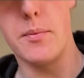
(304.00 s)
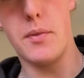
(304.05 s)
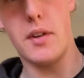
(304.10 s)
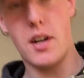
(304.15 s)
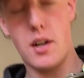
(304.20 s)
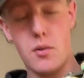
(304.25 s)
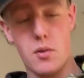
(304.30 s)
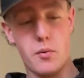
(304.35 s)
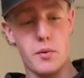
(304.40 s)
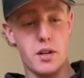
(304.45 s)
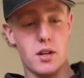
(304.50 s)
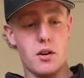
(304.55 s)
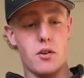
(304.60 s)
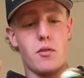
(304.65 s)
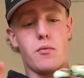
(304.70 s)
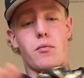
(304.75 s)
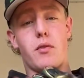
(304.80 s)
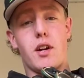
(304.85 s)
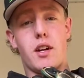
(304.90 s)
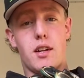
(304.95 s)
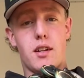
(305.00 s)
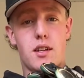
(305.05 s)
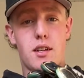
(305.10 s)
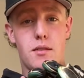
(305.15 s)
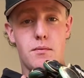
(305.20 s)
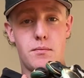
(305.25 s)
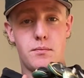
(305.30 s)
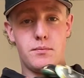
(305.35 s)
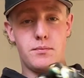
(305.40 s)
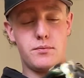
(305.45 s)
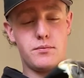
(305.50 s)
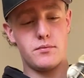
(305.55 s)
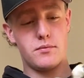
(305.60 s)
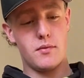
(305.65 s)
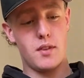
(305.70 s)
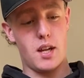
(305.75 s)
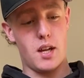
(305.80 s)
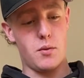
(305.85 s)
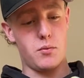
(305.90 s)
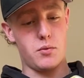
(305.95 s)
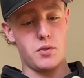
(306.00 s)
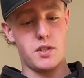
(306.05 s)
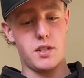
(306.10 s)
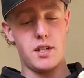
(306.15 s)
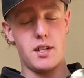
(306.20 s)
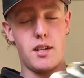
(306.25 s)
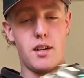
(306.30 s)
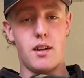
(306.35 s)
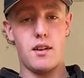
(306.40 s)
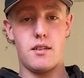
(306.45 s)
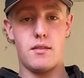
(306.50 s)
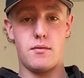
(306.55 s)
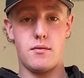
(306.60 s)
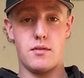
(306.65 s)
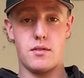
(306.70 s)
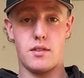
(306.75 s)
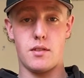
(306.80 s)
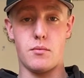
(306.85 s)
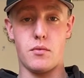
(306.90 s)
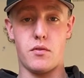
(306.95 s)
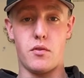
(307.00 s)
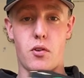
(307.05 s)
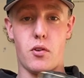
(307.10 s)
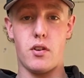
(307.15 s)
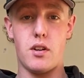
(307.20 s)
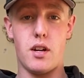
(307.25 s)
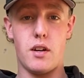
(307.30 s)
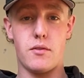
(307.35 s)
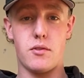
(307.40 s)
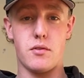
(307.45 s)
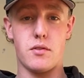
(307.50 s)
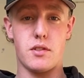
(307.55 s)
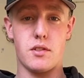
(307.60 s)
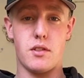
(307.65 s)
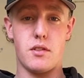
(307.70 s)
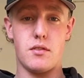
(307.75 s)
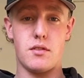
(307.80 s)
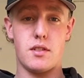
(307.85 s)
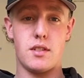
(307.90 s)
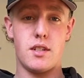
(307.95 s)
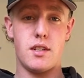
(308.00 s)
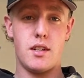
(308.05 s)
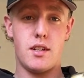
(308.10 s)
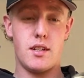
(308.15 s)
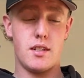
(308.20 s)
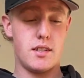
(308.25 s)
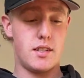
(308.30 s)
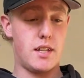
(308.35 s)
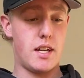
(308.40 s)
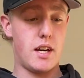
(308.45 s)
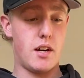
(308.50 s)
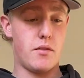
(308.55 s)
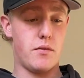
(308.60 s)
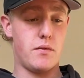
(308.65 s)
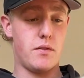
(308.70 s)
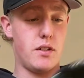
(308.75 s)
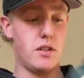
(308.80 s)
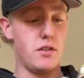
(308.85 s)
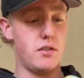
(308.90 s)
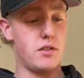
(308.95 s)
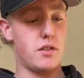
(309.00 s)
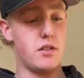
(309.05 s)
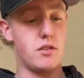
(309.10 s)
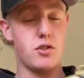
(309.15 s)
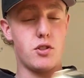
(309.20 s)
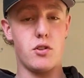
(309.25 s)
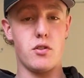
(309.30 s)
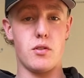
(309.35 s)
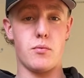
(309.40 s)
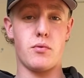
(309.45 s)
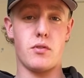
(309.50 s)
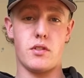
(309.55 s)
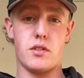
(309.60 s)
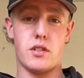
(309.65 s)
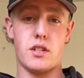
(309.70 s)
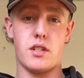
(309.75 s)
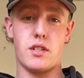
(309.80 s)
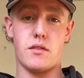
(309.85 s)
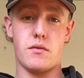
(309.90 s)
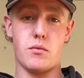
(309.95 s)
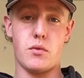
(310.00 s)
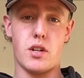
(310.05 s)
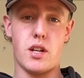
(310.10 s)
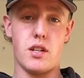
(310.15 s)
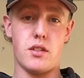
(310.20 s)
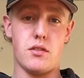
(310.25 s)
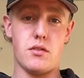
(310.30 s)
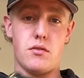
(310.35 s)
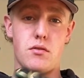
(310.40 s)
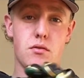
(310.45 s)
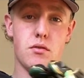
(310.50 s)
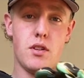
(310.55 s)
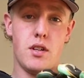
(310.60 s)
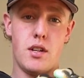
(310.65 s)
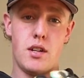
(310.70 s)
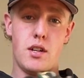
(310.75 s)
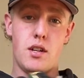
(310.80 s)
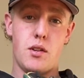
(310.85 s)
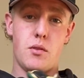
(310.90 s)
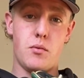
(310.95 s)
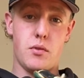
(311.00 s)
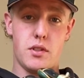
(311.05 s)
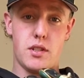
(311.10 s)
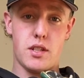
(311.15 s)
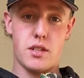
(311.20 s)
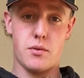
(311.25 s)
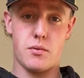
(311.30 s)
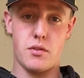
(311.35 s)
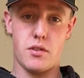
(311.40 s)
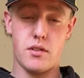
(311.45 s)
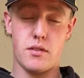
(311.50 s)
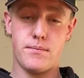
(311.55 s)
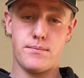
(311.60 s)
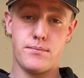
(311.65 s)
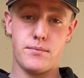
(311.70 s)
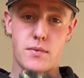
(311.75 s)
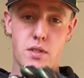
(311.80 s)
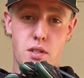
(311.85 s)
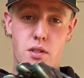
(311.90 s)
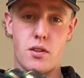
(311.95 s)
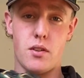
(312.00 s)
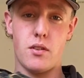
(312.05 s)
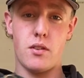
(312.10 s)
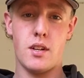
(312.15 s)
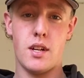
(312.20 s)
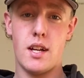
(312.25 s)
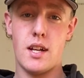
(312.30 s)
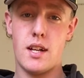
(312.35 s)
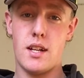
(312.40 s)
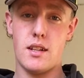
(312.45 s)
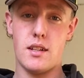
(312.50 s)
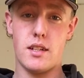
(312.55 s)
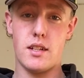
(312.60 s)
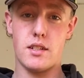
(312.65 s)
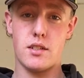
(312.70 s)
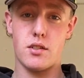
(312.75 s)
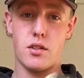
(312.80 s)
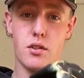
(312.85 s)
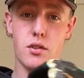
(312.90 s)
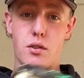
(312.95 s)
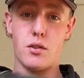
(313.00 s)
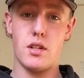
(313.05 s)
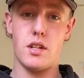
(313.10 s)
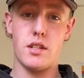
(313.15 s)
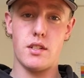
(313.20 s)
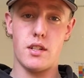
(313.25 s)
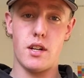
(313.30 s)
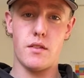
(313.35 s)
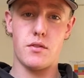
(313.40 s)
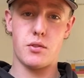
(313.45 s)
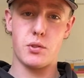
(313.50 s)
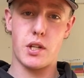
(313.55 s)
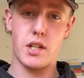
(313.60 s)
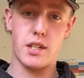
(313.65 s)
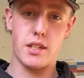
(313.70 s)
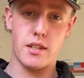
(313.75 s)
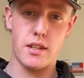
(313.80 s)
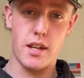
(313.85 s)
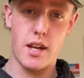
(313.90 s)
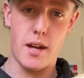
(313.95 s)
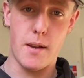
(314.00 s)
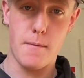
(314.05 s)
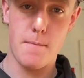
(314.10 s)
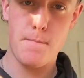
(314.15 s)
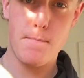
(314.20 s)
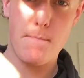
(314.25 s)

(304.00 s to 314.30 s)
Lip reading: part where we go and break it in, and we'll see some before and after results, see how it feels, and I'll show you the process of what I do with this one. So let's go and dive straight into that.